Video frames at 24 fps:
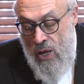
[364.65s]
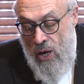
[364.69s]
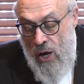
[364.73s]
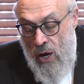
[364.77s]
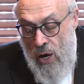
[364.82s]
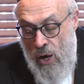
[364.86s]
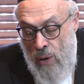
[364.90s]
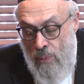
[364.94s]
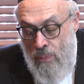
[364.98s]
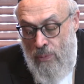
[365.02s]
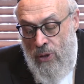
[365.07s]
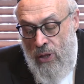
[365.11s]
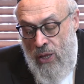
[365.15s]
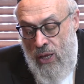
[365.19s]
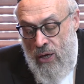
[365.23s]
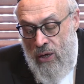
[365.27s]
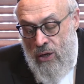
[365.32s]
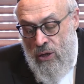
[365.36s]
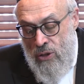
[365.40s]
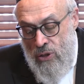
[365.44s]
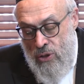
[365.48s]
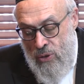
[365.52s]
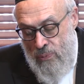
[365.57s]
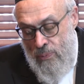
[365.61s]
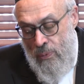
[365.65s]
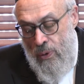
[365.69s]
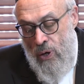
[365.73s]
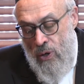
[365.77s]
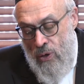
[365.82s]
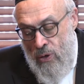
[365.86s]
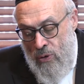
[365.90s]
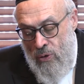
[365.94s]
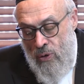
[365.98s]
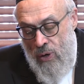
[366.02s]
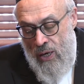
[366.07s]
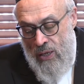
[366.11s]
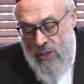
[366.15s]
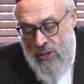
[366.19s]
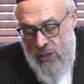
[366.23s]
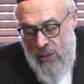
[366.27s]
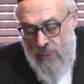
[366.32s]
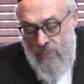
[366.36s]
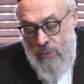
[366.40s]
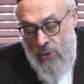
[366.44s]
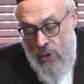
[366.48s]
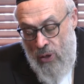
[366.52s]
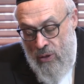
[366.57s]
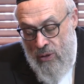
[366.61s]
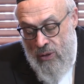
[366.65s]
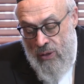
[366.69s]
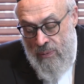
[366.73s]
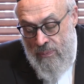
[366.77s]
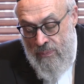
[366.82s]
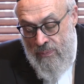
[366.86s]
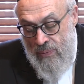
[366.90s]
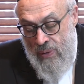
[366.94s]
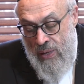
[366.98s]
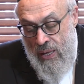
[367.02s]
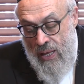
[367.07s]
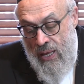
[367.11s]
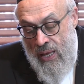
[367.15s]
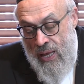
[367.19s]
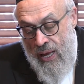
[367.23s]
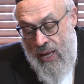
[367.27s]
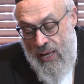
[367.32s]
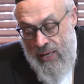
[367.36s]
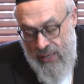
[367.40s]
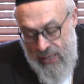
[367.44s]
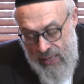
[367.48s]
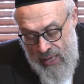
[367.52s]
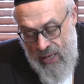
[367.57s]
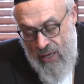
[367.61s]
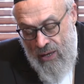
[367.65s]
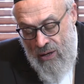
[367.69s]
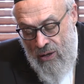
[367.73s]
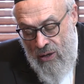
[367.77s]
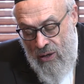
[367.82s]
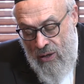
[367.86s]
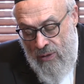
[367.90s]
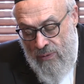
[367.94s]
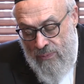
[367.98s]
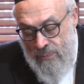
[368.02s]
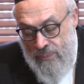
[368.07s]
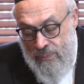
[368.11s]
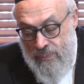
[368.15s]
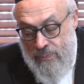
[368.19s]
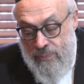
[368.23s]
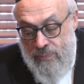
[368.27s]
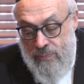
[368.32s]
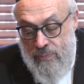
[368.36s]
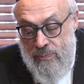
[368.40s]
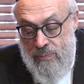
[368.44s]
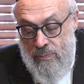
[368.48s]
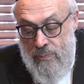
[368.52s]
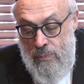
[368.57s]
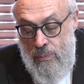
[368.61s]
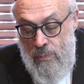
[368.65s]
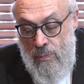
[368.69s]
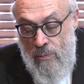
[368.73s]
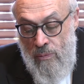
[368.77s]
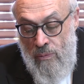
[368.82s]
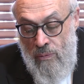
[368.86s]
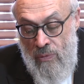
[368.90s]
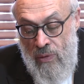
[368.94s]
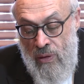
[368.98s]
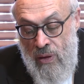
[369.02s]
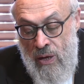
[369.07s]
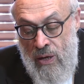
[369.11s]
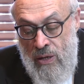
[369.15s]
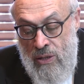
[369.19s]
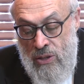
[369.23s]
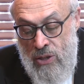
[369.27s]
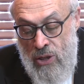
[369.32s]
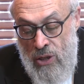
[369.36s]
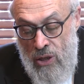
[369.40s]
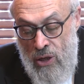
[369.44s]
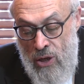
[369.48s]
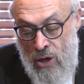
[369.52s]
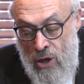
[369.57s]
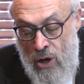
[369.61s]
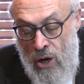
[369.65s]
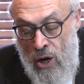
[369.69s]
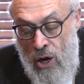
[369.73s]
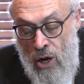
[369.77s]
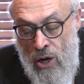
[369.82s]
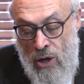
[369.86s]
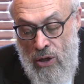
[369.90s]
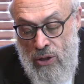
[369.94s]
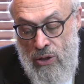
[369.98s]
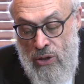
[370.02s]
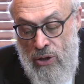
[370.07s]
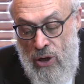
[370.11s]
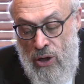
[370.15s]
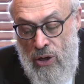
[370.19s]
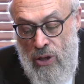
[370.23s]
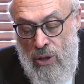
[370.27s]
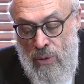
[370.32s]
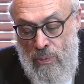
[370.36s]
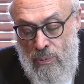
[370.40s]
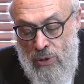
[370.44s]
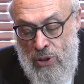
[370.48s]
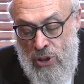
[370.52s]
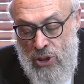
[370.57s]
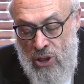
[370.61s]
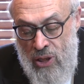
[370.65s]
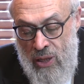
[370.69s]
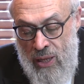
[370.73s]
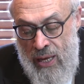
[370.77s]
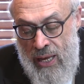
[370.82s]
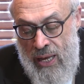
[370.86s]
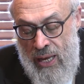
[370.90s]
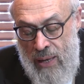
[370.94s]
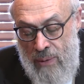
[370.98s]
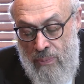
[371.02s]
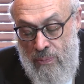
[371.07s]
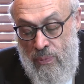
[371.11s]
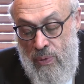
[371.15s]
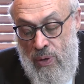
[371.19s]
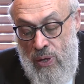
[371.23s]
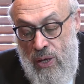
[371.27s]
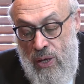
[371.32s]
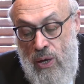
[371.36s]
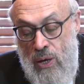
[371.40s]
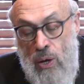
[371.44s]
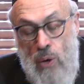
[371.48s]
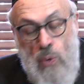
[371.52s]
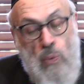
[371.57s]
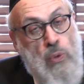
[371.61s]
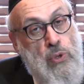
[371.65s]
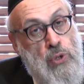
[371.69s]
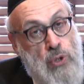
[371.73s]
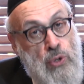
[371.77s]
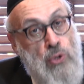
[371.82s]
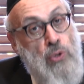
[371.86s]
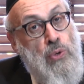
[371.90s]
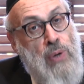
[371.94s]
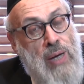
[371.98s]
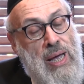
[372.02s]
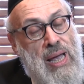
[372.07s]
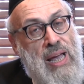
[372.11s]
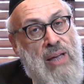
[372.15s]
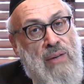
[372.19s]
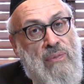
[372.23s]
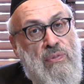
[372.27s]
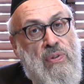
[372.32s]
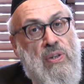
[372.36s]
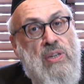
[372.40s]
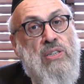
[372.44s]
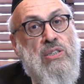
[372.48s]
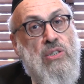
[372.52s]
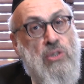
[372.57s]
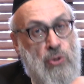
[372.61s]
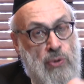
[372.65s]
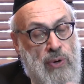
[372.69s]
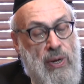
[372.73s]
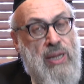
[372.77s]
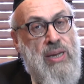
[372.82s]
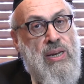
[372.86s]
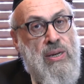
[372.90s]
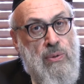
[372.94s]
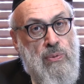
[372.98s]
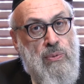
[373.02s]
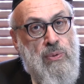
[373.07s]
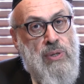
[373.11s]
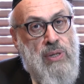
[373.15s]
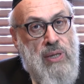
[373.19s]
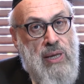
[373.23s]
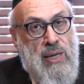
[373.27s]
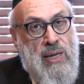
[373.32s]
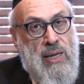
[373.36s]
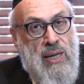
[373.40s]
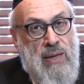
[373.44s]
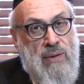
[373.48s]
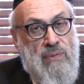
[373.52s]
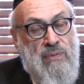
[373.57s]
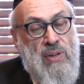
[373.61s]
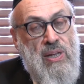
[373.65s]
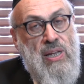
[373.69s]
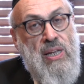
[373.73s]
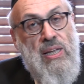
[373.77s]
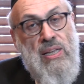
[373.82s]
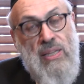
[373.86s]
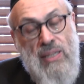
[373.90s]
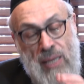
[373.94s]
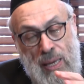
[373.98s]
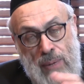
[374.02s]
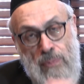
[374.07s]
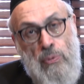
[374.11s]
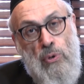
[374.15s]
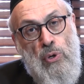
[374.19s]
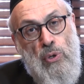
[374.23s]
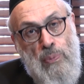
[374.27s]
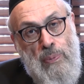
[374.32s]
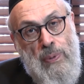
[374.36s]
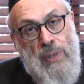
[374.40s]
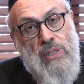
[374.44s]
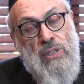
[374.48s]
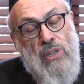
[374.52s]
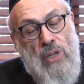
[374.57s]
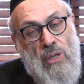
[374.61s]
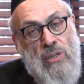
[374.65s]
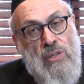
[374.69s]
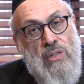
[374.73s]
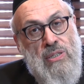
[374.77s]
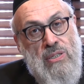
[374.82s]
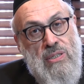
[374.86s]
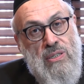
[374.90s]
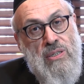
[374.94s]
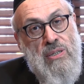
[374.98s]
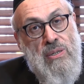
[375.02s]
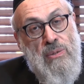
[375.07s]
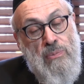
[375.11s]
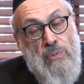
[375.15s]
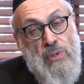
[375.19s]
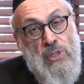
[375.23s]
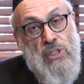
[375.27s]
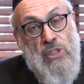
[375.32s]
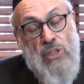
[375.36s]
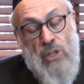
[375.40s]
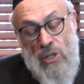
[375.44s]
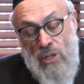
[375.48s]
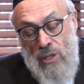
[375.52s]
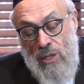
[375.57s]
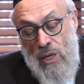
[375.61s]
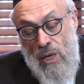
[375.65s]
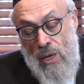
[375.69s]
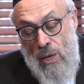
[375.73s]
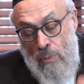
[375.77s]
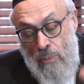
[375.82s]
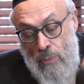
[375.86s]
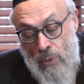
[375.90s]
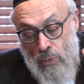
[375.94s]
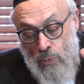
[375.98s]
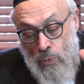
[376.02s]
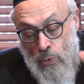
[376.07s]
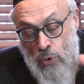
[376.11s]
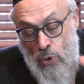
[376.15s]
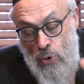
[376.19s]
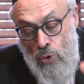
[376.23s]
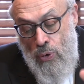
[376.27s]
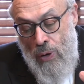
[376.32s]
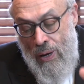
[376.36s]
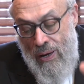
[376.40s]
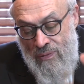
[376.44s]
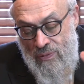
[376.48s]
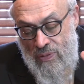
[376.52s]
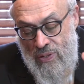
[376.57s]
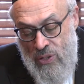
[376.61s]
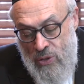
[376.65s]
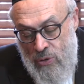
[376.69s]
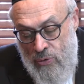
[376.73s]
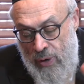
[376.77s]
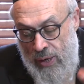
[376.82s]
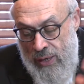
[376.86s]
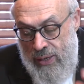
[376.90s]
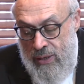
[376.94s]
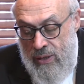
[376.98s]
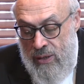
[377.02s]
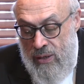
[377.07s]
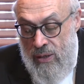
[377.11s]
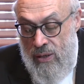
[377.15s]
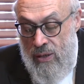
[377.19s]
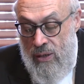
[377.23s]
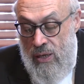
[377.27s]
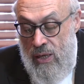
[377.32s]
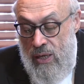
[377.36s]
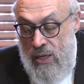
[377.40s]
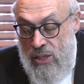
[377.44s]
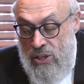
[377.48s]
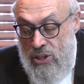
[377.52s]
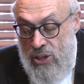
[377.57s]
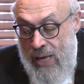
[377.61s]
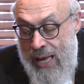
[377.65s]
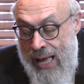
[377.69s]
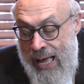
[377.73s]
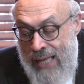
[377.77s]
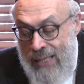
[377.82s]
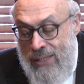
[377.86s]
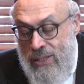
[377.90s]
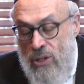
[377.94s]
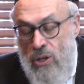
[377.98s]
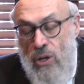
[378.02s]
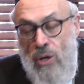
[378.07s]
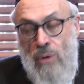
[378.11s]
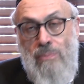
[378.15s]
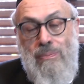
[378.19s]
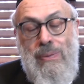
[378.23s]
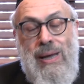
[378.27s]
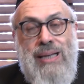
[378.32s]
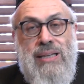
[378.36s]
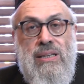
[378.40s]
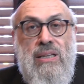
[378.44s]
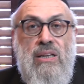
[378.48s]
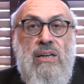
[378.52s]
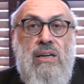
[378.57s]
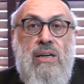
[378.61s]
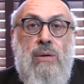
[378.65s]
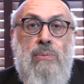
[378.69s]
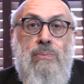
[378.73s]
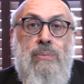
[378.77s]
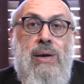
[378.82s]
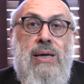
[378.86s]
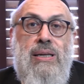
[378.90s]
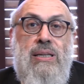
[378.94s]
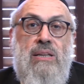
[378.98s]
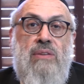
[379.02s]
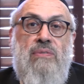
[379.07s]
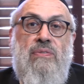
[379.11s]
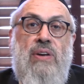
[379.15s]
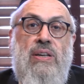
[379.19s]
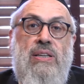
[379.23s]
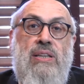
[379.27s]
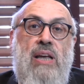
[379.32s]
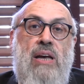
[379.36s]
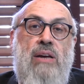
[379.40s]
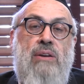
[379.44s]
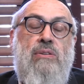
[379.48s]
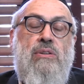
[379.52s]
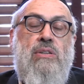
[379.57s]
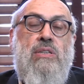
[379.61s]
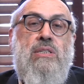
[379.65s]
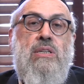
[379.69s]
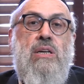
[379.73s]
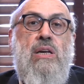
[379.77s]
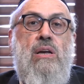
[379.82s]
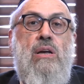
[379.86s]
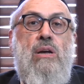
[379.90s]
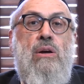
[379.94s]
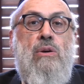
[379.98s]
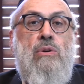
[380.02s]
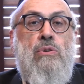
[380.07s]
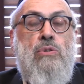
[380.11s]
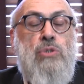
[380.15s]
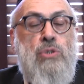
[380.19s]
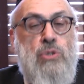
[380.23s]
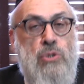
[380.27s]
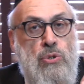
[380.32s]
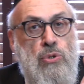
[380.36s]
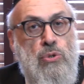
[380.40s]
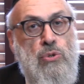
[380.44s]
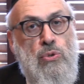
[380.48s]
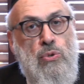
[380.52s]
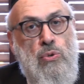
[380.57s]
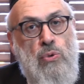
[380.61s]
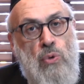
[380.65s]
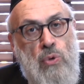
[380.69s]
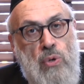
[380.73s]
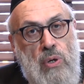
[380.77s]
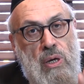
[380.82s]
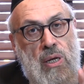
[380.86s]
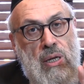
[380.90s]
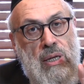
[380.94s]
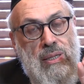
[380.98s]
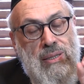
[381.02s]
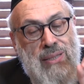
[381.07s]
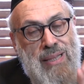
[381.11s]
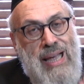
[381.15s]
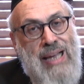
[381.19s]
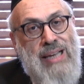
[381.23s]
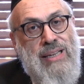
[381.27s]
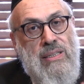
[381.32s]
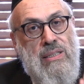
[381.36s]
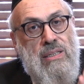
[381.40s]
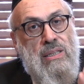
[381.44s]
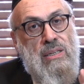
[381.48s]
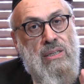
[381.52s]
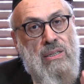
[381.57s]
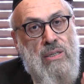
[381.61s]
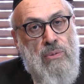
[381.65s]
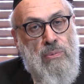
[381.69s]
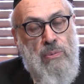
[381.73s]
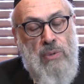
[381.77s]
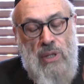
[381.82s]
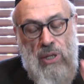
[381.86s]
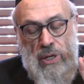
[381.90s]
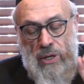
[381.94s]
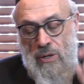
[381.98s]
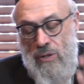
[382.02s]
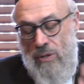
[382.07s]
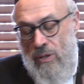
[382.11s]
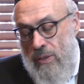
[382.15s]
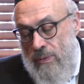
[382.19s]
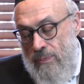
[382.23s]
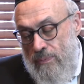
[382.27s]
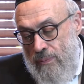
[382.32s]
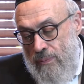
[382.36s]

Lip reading: Amalei HaKadosh Baruch Hu, Hashem told him, Chayecha shelacha gedoyla mishalahem. What you have is greater than what they have. They brought matanas to the Mishkan, but what you have is greater. She'ata madlik emeitav haneres, because you light the menorah.